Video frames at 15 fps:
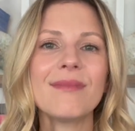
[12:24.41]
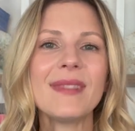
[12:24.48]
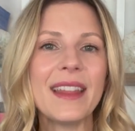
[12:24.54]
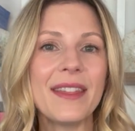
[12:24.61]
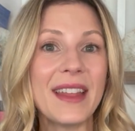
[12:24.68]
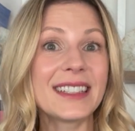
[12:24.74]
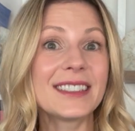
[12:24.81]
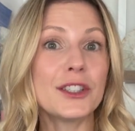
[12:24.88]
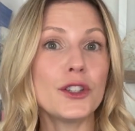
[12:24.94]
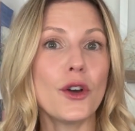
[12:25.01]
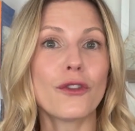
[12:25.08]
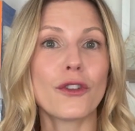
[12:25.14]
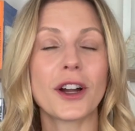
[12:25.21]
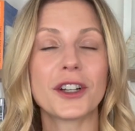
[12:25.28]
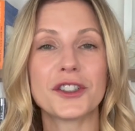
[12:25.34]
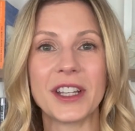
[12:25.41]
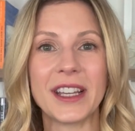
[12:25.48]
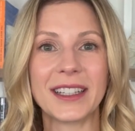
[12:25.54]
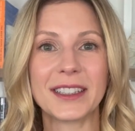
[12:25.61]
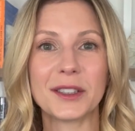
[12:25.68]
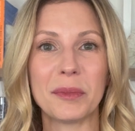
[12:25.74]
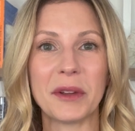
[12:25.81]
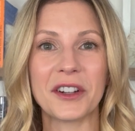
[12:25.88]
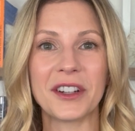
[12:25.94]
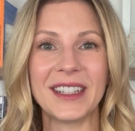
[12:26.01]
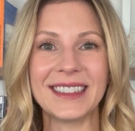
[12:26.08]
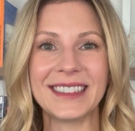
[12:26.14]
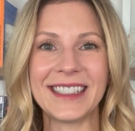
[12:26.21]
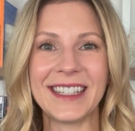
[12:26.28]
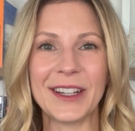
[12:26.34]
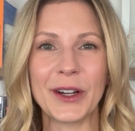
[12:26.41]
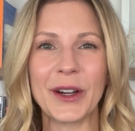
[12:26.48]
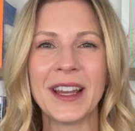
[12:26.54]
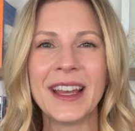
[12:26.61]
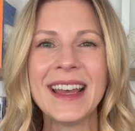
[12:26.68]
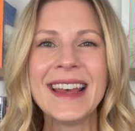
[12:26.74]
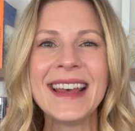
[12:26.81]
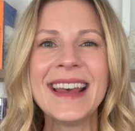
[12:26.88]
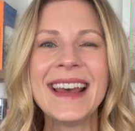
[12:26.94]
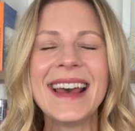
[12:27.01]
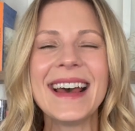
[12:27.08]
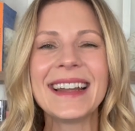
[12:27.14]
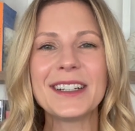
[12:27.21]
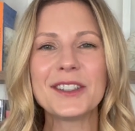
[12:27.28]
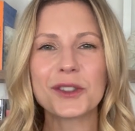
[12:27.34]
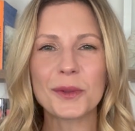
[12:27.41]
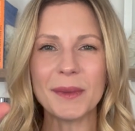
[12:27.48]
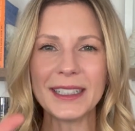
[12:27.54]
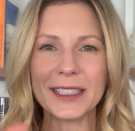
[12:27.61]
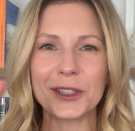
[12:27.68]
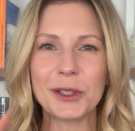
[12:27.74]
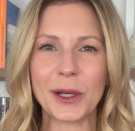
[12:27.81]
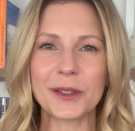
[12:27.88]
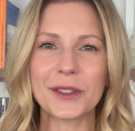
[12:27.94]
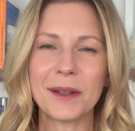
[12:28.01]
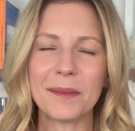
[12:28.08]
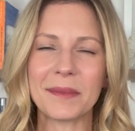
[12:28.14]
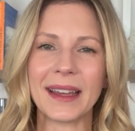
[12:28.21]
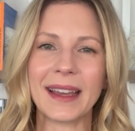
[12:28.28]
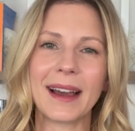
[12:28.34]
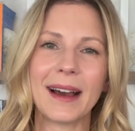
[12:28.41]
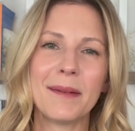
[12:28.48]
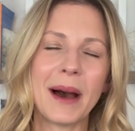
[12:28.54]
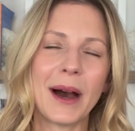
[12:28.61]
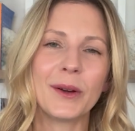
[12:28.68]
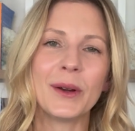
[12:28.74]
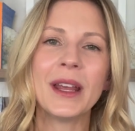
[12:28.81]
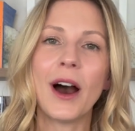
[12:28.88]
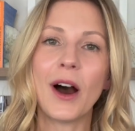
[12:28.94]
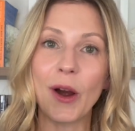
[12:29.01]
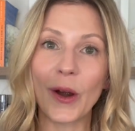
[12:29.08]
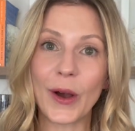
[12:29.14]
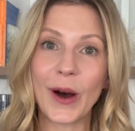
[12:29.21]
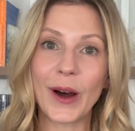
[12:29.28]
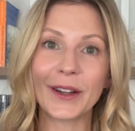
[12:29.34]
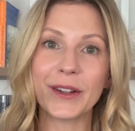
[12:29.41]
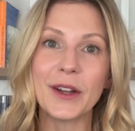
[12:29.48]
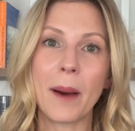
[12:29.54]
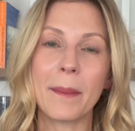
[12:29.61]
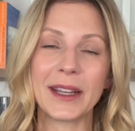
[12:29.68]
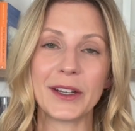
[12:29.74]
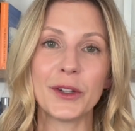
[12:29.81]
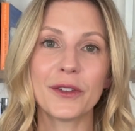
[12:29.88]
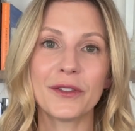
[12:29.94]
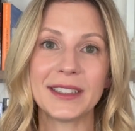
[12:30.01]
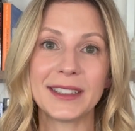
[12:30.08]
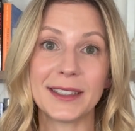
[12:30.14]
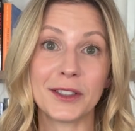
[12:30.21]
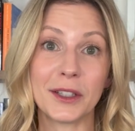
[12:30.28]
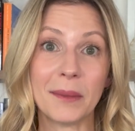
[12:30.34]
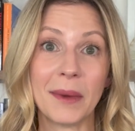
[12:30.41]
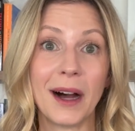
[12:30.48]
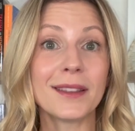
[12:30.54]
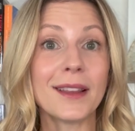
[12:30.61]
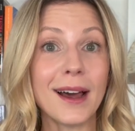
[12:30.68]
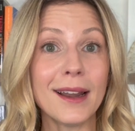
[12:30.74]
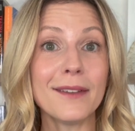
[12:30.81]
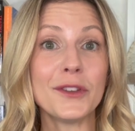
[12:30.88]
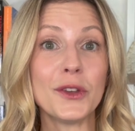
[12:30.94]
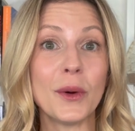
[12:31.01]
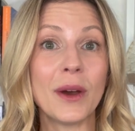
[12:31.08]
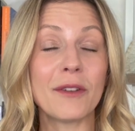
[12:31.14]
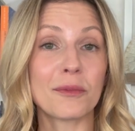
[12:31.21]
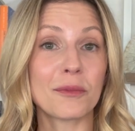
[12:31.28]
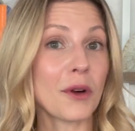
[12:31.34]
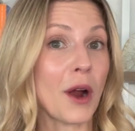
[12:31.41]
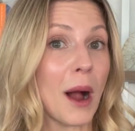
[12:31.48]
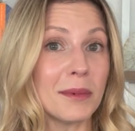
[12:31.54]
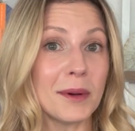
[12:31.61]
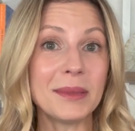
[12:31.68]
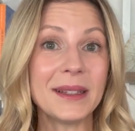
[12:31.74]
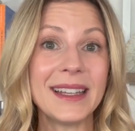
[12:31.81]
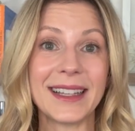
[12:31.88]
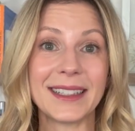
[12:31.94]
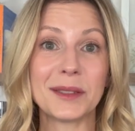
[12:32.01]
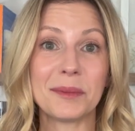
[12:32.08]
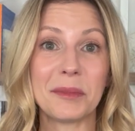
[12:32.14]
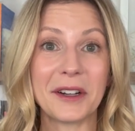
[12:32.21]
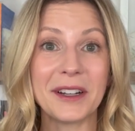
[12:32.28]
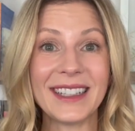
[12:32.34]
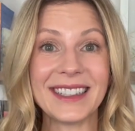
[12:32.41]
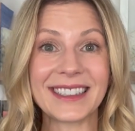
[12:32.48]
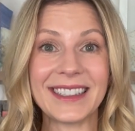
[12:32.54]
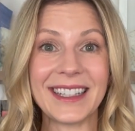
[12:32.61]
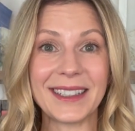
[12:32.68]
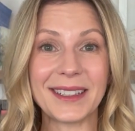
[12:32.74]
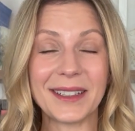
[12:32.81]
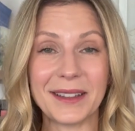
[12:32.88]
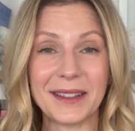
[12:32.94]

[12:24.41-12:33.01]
That's the overarching experience here. And I just want to share something about our autonomic nervous system. A lot of you have probably experienced the